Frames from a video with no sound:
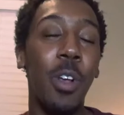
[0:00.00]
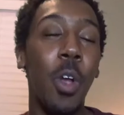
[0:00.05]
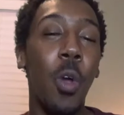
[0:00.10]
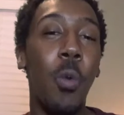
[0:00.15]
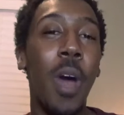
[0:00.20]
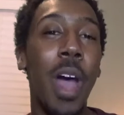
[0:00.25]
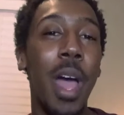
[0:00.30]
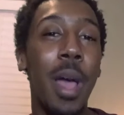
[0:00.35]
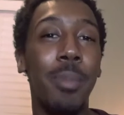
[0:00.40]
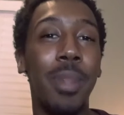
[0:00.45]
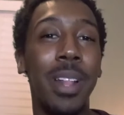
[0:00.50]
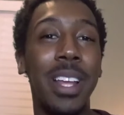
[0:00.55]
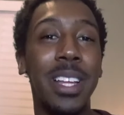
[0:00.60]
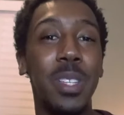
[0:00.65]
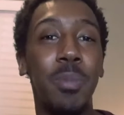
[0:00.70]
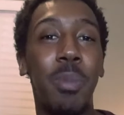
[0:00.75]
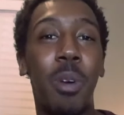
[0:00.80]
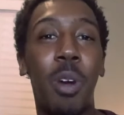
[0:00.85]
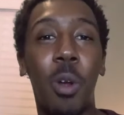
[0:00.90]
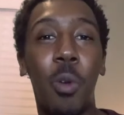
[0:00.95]
A Quiet Place
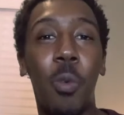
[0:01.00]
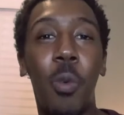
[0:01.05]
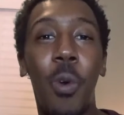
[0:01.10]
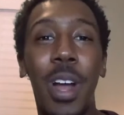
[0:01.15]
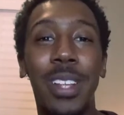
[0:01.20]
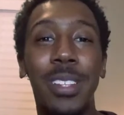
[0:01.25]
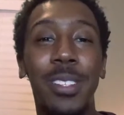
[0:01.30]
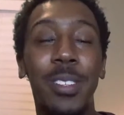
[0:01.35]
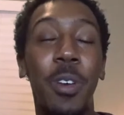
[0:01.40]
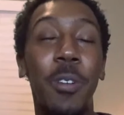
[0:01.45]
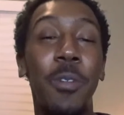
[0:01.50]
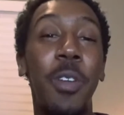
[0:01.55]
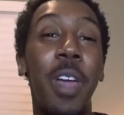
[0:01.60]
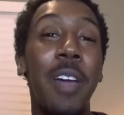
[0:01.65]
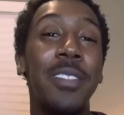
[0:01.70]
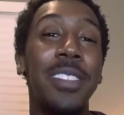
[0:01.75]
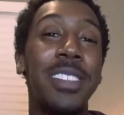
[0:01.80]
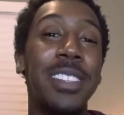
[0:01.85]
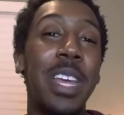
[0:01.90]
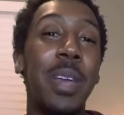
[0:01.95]
Part 1. So if you
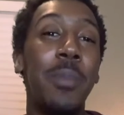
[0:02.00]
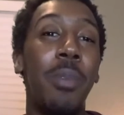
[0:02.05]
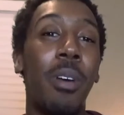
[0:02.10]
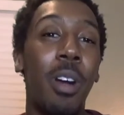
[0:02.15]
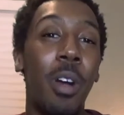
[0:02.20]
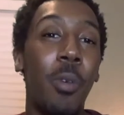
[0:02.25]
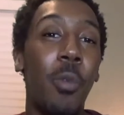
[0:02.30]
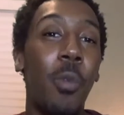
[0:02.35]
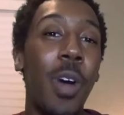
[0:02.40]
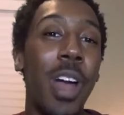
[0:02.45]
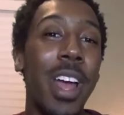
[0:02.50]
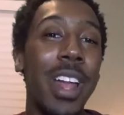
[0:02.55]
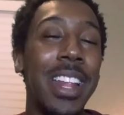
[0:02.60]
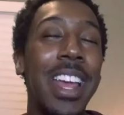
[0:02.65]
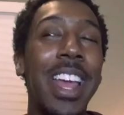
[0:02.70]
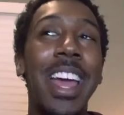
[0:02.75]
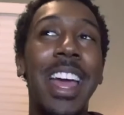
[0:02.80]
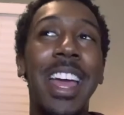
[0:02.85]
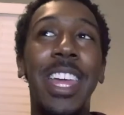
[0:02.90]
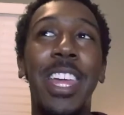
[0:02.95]
haven't seen Part 1,
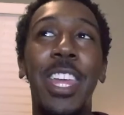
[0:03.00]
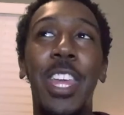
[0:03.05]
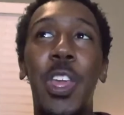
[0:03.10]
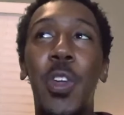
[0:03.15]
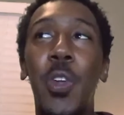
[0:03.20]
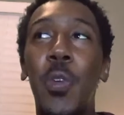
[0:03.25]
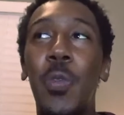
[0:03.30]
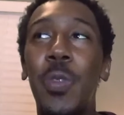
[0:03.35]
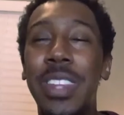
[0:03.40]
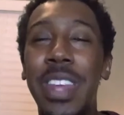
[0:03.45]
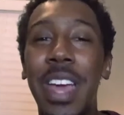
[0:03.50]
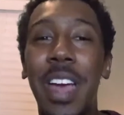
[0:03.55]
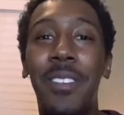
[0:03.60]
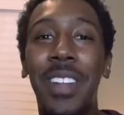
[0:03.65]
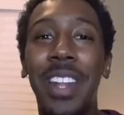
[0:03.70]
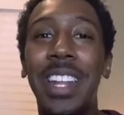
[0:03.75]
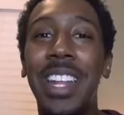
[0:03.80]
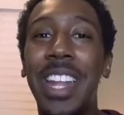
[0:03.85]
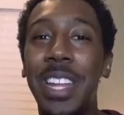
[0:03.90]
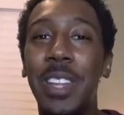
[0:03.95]
you
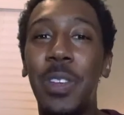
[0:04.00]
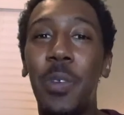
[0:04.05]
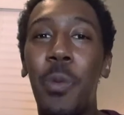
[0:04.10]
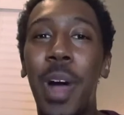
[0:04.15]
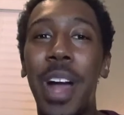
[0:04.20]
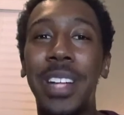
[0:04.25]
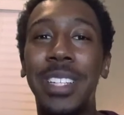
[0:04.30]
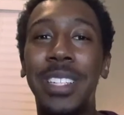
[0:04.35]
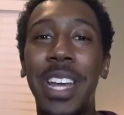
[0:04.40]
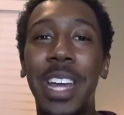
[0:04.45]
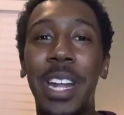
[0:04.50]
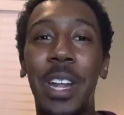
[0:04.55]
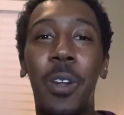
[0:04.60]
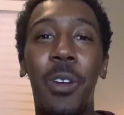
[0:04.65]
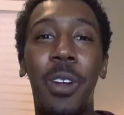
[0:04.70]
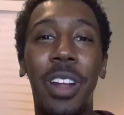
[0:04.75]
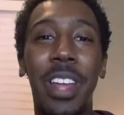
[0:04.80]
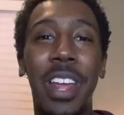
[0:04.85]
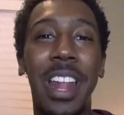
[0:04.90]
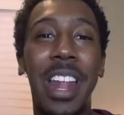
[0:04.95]
definitely need to watch that in
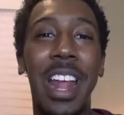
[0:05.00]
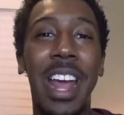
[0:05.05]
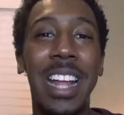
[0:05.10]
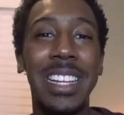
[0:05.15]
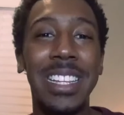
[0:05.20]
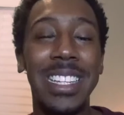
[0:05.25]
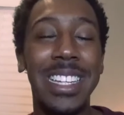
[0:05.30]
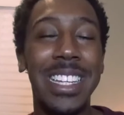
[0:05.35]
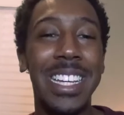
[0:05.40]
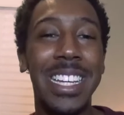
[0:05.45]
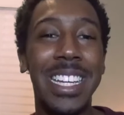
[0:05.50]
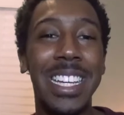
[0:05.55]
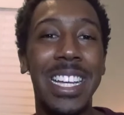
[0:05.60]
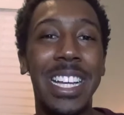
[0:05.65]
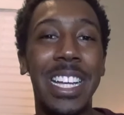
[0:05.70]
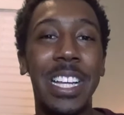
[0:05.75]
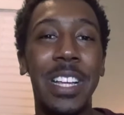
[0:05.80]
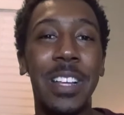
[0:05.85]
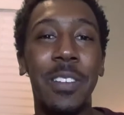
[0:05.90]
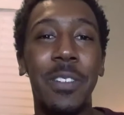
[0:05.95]
order to get an idea
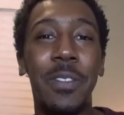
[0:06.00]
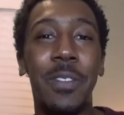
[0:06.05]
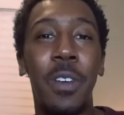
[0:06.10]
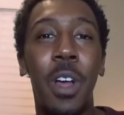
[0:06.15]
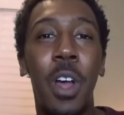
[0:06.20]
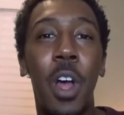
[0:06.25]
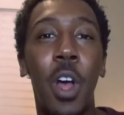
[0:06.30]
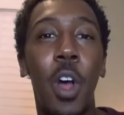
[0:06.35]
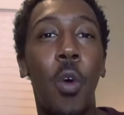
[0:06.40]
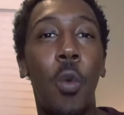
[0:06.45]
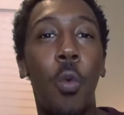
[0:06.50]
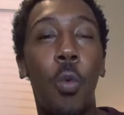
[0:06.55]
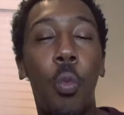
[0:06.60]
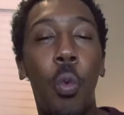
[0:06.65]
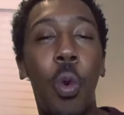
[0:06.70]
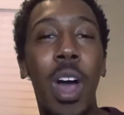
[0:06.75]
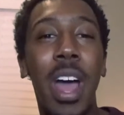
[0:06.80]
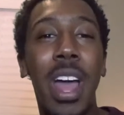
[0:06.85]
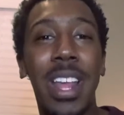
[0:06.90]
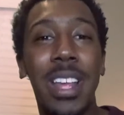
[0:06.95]
of
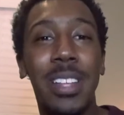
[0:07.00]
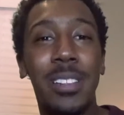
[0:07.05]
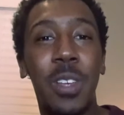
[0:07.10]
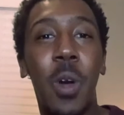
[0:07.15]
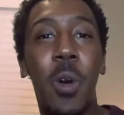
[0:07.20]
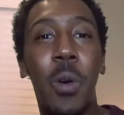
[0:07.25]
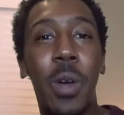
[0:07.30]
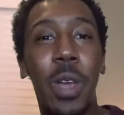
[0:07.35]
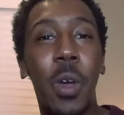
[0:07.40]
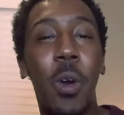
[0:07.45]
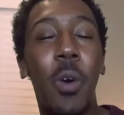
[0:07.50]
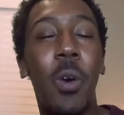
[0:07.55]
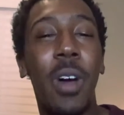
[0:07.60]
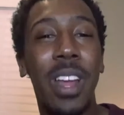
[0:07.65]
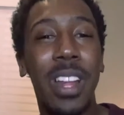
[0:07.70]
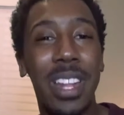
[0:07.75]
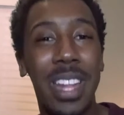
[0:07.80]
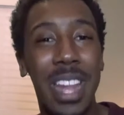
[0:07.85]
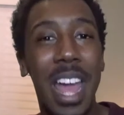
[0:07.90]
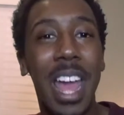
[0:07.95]
what is going
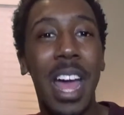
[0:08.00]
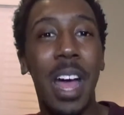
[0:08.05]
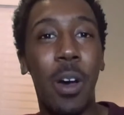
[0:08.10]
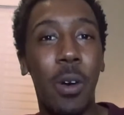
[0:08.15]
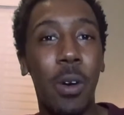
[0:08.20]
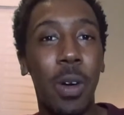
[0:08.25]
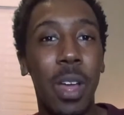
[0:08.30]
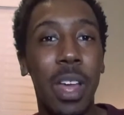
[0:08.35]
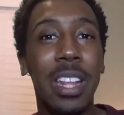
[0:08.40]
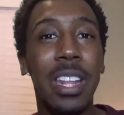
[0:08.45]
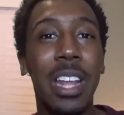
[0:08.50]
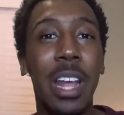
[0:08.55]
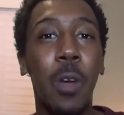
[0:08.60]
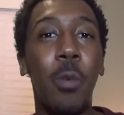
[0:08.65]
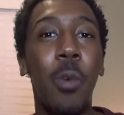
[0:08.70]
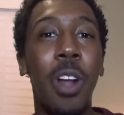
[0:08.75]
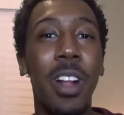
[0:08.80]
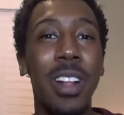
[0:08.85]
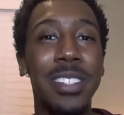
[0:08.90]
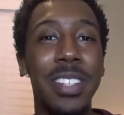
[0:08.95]
on now and like
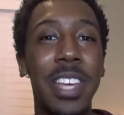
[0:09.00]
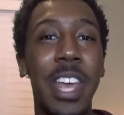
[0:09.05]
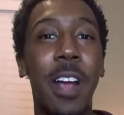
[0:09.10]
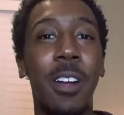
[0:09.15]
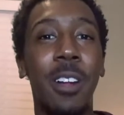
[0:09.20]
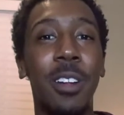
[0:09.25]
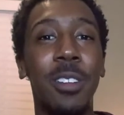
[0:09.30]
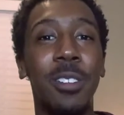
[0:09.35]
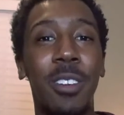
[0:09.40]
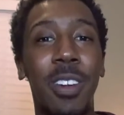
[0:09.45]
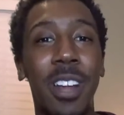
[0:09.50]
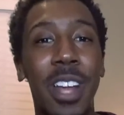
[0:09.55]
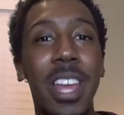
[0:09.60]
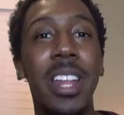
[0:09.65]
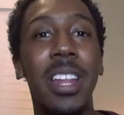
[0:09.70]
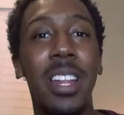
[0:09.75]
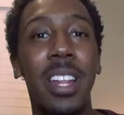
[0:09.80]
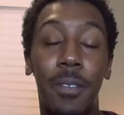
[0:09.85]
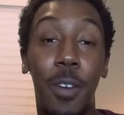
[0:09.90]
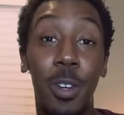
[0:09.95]
where these characters are at.
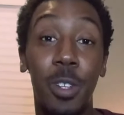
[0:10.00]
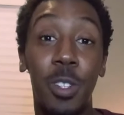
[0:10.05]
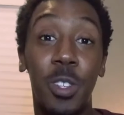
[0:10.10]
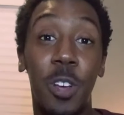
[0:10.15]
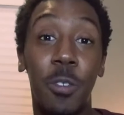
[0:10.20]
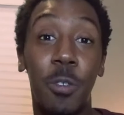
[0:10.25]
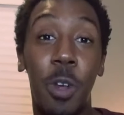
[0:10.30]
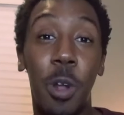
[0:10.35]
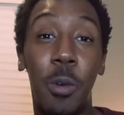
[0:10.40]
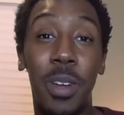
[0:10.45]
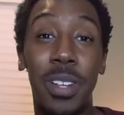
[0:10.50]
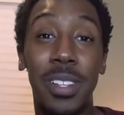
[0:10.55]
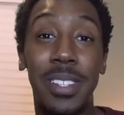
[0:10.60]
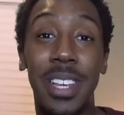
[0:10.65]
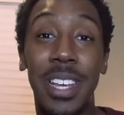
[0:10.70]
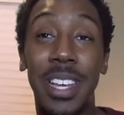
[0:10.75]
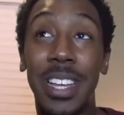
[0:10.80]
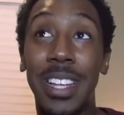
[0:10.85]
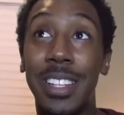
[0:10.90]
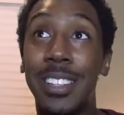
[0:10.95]
First off, what I want to
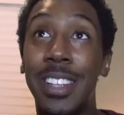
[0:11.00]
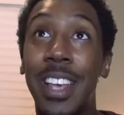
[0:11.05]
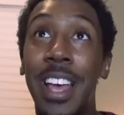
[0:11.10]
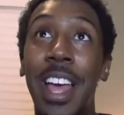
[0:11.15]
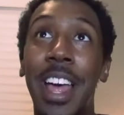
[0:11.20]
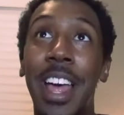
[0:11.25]
say is